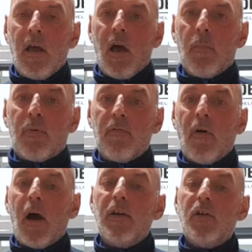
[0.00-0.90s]
and
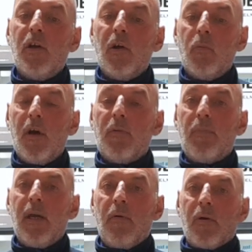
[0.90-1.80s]
provide you with
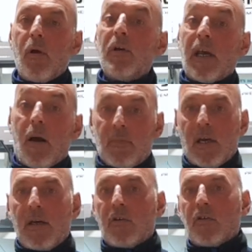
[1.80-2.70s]
periodic
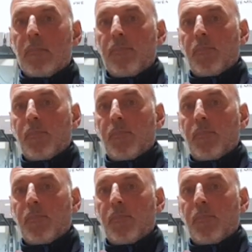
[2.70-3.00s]
updates